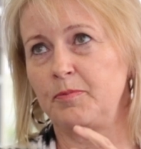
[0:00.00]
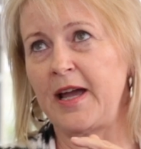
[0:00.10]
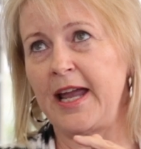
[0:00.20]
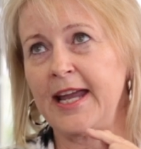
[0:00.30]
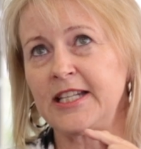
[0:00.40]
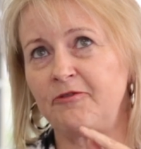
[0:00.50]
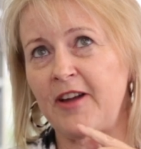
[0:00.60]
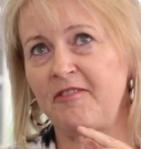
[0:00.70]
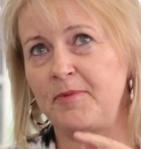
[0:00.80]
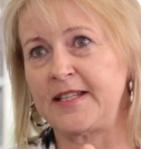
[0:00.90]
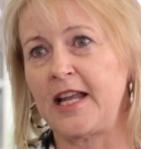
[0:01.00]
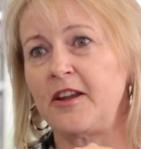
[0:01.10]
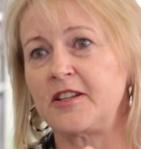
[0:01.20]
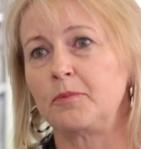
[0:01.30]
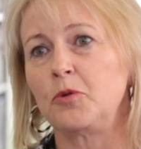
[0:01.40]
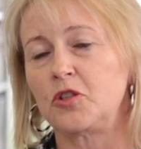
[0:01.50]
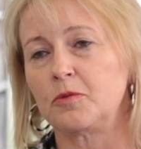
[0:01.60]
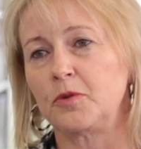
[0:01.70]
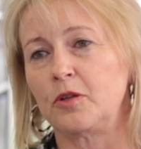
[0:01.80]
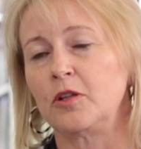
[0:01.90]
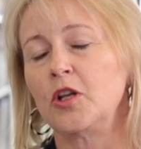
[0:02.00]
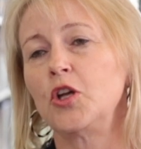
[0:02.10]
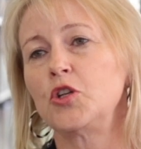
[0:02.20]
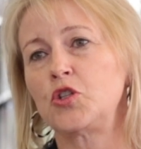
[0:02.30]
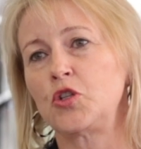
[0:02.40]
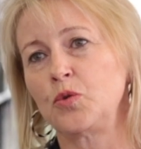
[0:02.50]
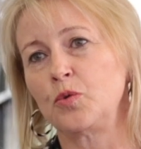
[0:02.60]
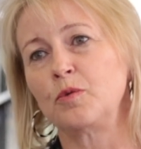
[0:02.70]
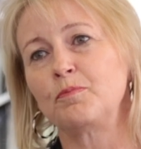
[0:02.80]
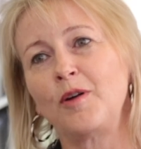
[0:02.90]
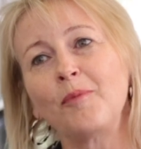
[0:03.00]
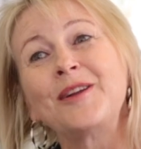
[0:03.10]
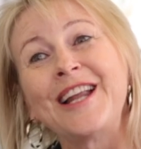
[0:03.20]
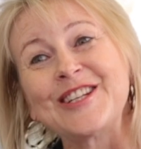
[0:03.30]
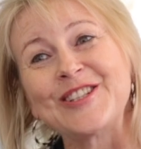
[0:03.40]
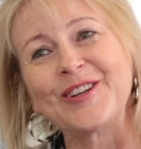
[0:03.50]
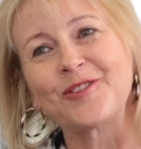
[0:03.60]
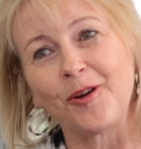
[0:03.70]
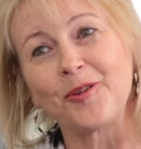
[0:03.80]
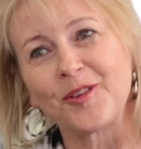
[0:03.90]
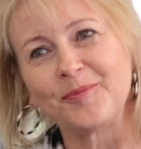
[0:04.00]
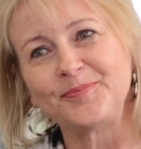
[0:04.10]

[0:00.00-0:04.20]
by 85% attributable to population growth.